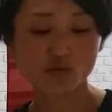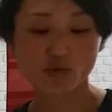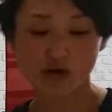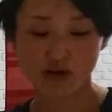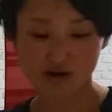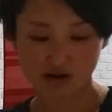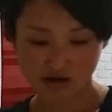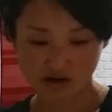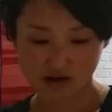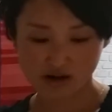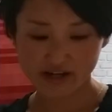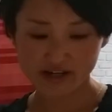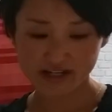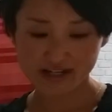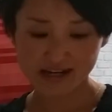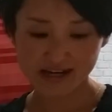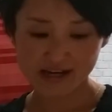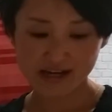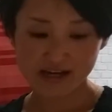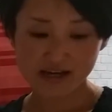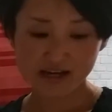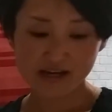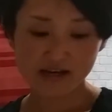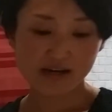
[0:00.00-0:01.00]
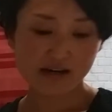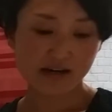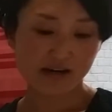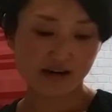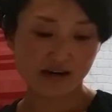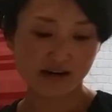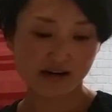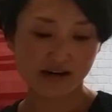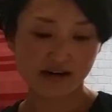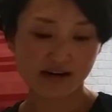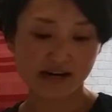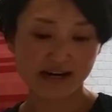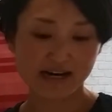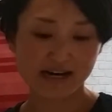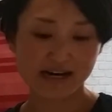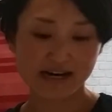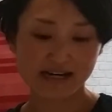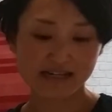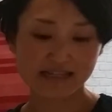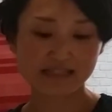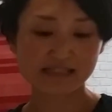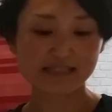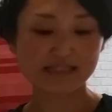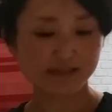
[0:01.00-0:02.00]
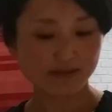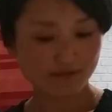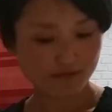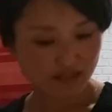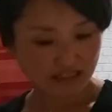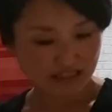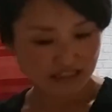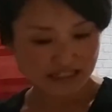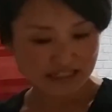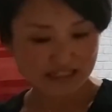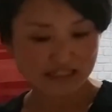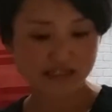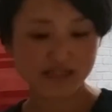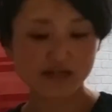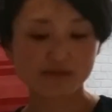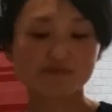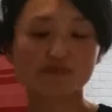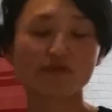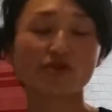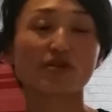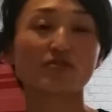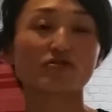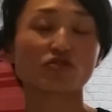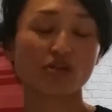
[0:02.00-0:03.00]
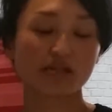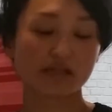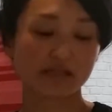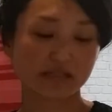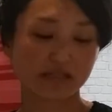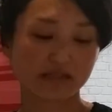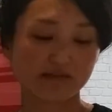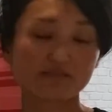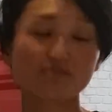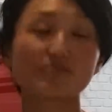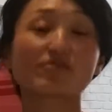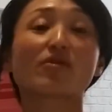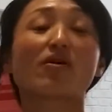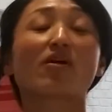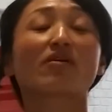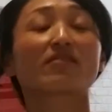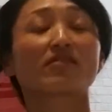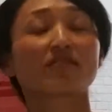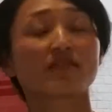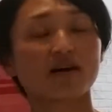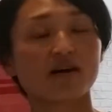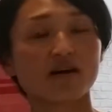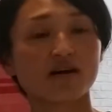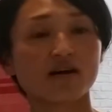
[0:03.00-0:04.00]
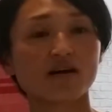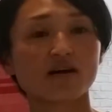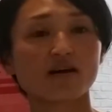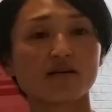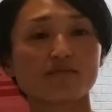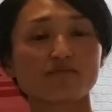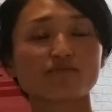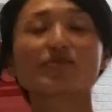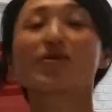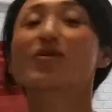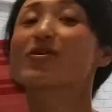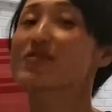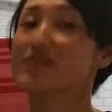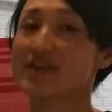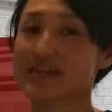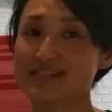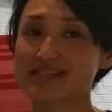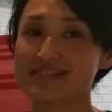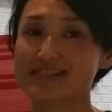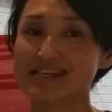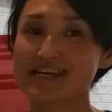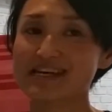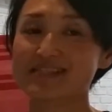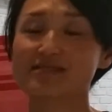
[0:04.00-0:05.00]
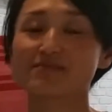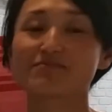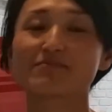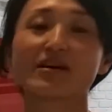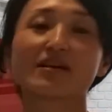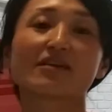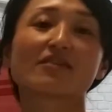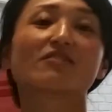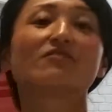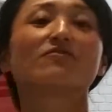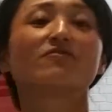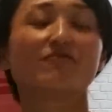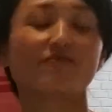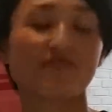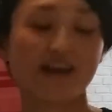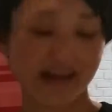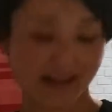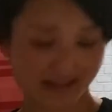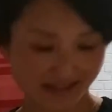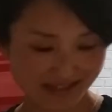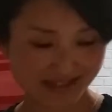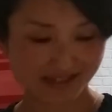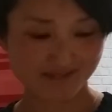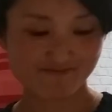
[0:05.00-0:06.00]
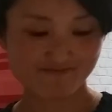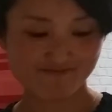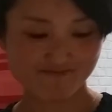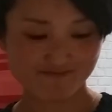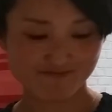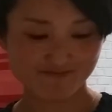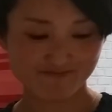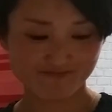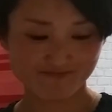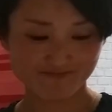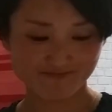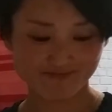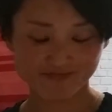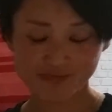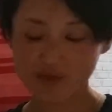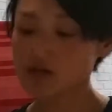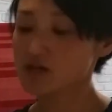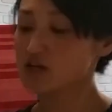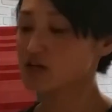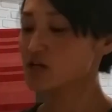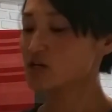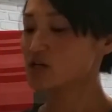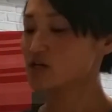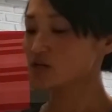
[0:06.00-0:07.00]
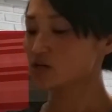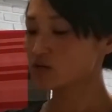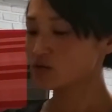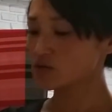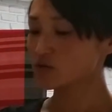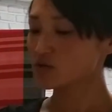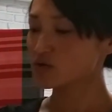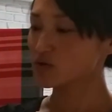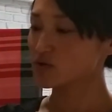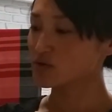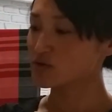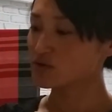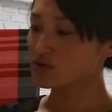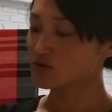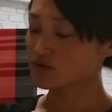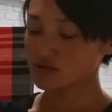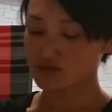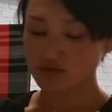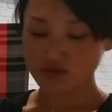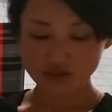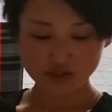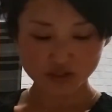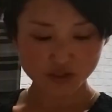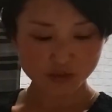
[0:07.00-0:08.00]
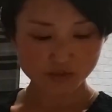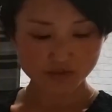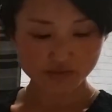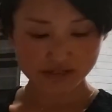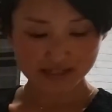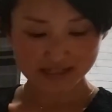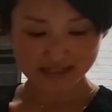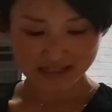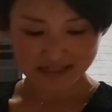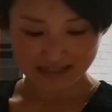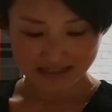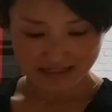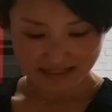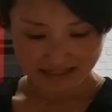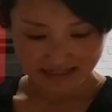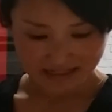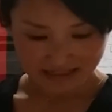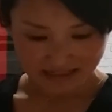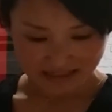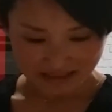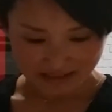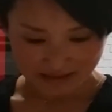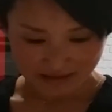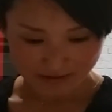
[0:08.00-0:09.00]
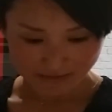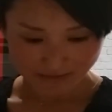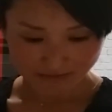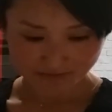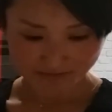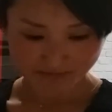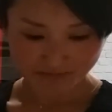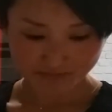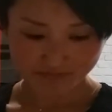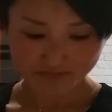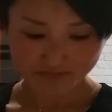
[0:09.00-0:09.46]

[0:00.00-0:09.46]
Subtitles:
work on, as these are projects in progress, as a matter of fact. To conclude this presentation,